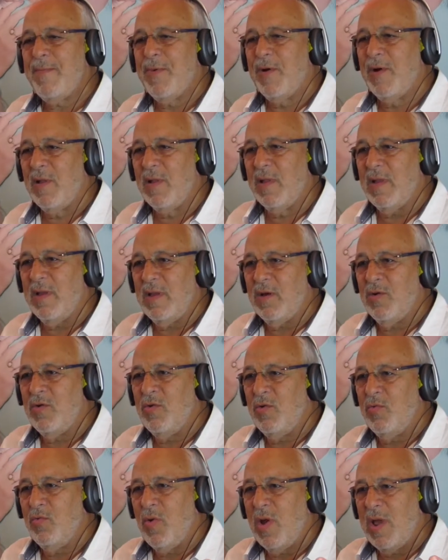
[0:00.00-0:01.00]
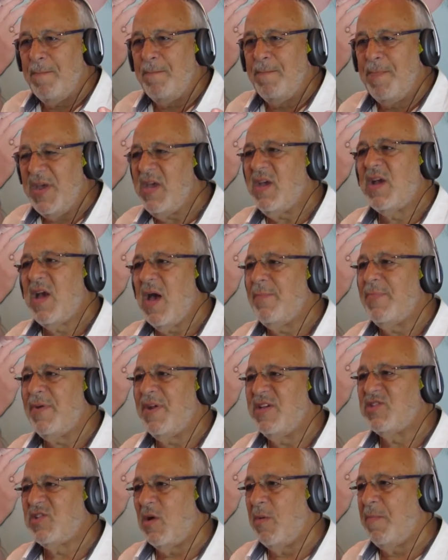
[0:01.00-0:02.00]
people who run big
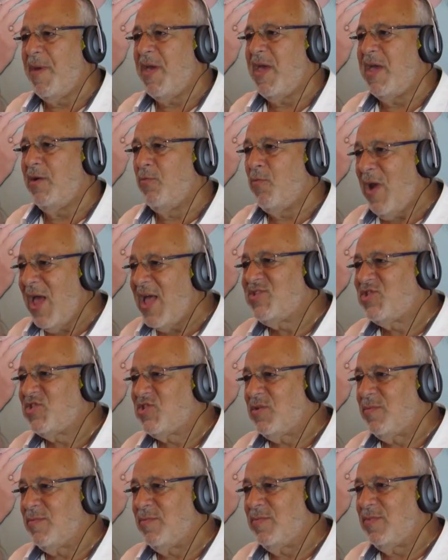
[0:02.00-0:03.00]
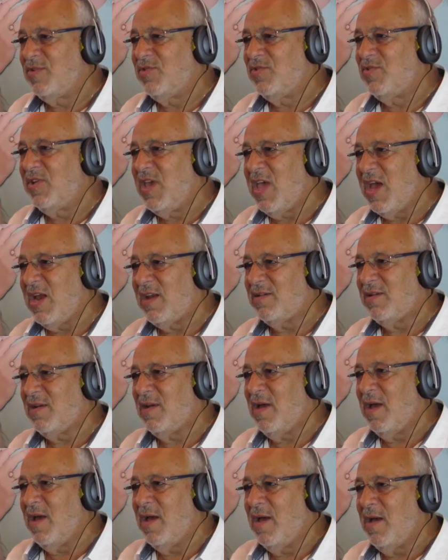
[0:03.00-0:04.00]
companies are paying ransom to
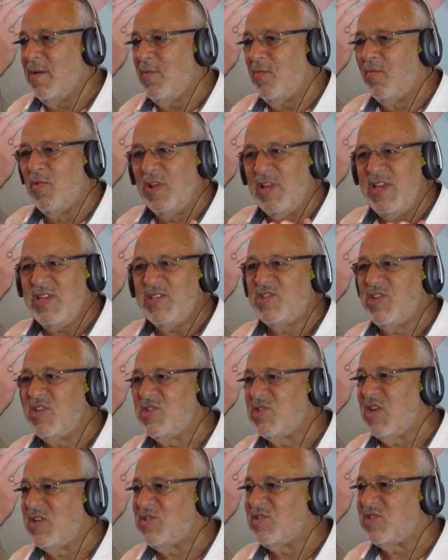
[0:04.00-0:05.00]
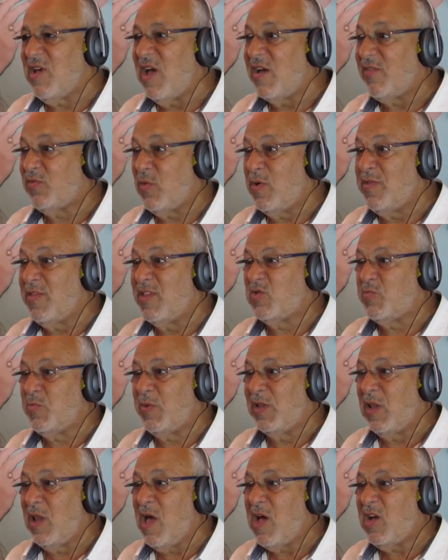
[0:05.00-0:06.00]
get releases on software
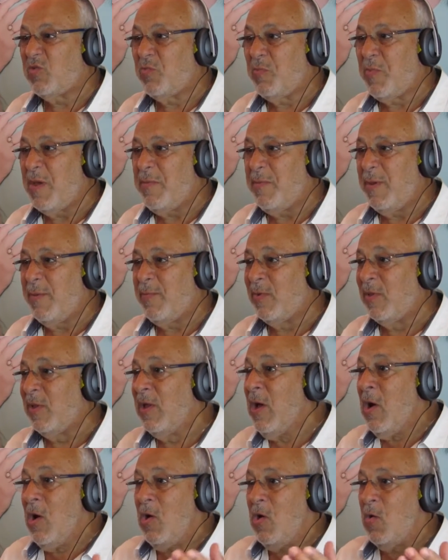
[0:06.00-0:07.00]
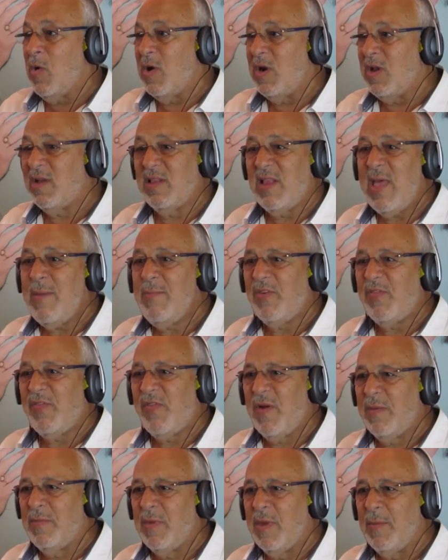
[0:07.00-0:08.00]
that's been locked by people who want to claim
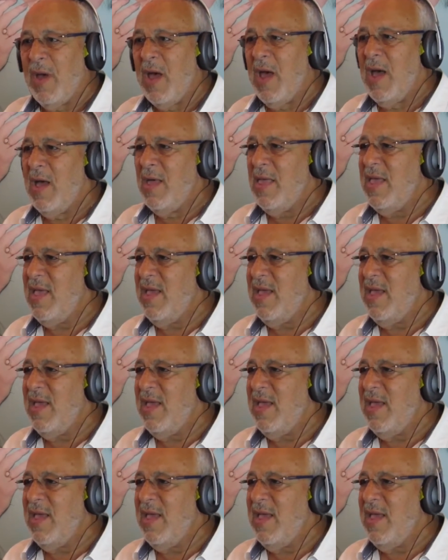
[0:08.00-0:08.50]
it from them.